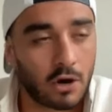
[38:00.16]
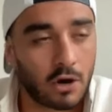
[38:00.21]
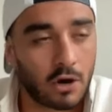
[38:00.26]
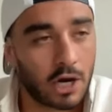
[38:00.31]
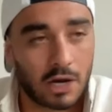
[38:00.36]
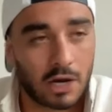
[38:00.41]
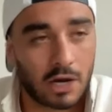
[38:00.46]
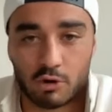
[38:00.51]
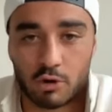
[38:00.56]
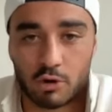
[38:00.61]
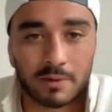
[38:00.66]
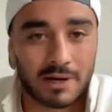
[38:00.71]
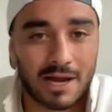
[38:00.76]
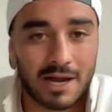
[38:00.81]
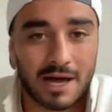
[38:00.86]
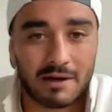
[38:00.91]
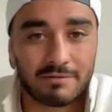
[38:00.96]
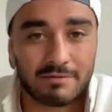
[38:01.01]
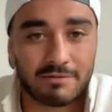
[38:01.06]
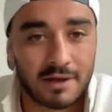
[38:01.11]
a guy like Ruben
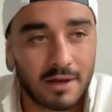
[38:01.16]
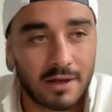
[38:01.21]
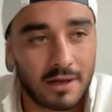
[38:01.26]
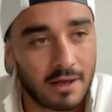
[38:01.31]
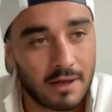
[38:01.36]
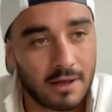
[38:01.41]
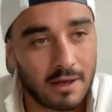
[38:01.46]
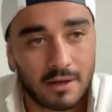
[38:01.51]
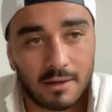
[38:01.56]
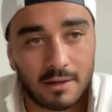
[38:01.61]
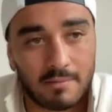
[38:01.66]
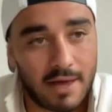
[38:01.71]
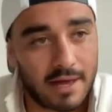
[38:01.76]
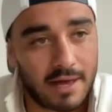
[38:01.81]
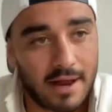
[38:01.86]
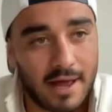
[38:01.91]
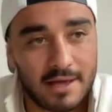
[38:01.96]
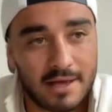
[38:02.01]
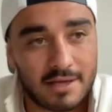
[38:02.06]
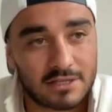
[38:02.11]
Love
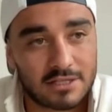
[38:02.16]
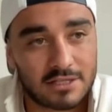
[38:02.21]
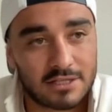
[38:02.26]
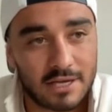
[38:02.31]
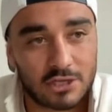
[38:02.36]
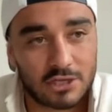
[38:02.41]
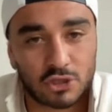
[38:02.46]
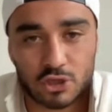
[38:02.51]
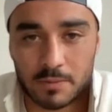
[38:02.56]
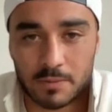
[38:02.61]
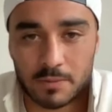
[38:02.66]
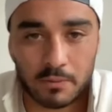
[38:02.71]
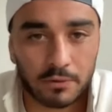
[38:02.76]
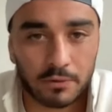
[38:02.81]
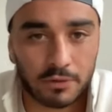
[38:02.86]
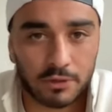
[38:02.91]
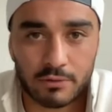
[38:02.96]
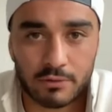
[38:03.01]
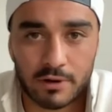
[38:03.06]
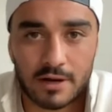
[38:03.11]
man, his his
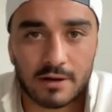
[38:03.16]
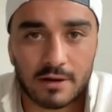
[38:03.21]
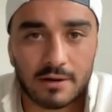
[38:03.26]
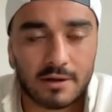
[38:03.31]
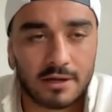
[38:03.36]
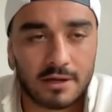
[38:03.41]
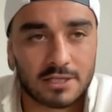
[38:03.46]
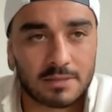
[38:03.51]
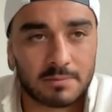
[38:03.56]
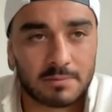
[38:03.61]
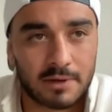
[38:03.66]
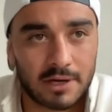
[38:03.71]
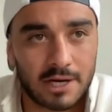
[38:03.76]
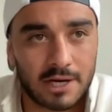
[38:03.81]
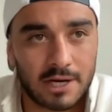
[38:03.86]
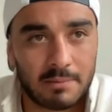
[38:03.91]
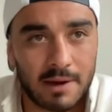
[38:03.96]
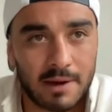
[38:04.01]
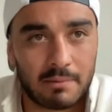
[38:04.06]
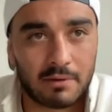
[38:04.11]
triple threat, his
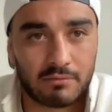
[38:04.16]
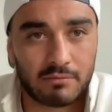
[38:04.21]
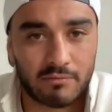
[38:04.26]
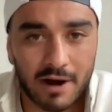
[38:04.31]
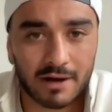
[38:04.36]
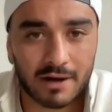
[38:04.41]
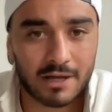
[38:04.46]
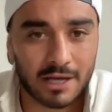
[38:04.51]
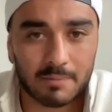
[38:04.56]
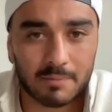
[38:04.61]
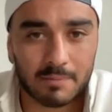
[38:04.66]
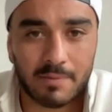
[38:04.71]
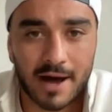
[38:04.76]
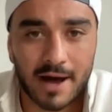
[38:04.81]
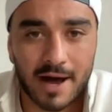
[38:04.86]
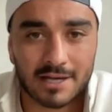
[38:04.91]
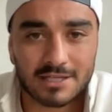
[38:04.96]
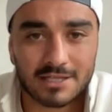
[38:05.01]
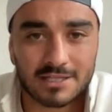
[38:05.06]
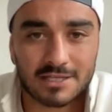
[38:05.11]
ability to be able to run, kick,
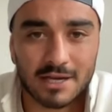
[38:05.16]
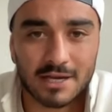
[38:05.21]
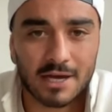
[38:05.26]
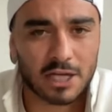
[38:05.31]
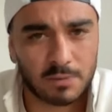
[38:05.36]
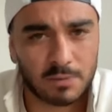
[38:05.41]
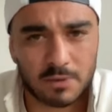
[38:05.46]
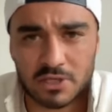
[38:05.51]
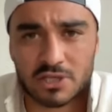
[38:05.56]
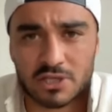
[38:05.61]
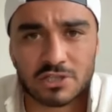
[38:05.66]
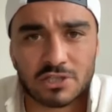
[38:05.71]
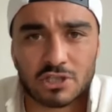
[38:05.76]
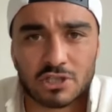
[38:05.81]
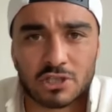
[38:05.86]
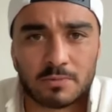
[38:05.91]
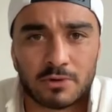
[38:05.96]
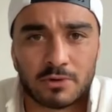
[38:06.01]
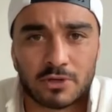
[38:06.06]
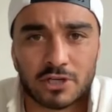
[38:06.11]
pass, mm. especially his
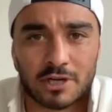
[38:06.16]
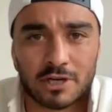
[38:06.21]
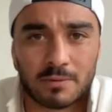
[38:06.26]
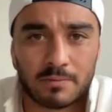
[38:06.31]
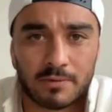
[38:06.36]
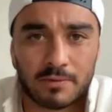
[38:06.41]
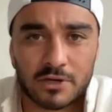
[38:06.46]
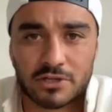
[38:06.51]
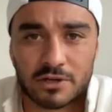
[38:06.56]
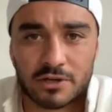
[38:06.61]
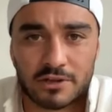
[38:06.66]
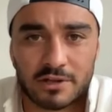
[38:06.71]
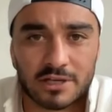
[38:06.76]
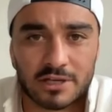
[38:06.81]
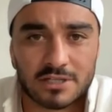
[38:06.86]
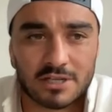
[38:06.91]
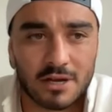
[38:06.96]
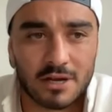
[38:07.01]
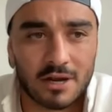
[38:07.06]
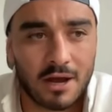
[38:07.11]
distribution under pressure, I
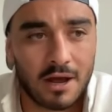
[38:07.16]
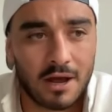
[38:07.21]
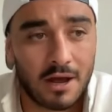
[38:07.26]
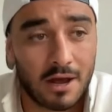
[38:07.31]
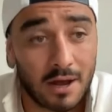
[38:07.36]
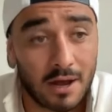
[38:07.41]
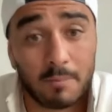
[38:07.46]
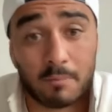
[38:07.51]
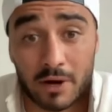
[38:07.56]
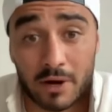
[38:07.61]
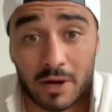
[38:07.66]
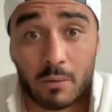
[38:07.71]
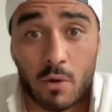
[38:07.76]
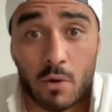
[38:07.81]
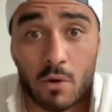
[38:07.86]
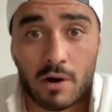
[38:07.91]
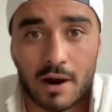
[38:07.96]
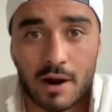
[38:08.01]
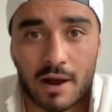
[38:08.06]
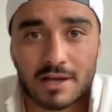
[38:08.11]
think is pretty
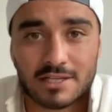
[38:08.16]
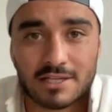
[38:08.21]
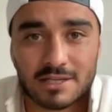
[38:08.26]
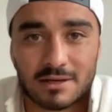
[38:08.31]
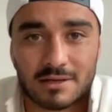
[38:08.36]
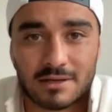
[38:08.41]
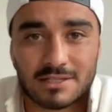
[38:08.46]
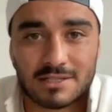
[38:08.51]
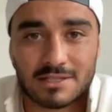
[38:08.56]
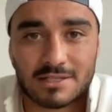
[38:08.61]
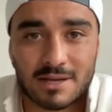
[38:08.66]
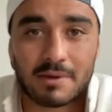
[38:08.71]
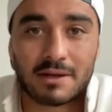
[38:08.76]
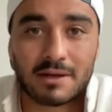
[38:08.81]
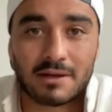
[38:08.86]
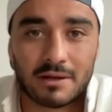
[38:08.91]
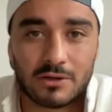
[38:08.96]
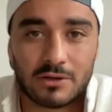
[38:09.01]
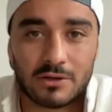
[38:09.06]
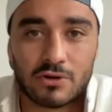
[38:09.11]
world class and
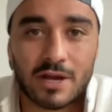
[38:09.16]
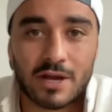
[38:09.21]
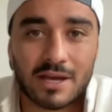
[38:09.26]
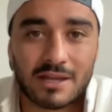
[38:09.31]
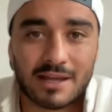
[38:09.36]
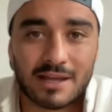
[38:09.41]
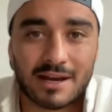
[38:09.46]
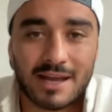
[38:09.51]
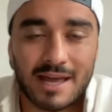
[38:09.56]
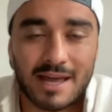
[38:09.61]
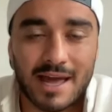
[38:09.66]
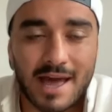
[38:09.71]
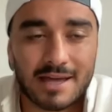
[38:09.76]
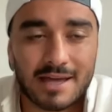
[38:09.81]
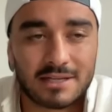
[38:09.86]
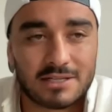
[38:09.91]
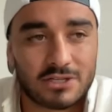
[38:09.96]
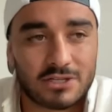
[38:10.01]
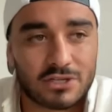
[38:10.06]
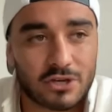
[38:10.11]
something unique that he
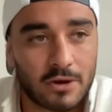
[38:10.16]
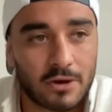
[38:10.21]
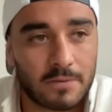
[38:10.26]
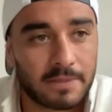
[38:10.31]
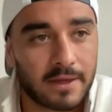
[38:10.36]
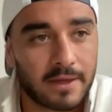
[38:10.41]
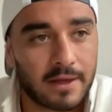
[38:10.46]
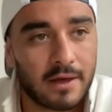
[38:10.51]
has. So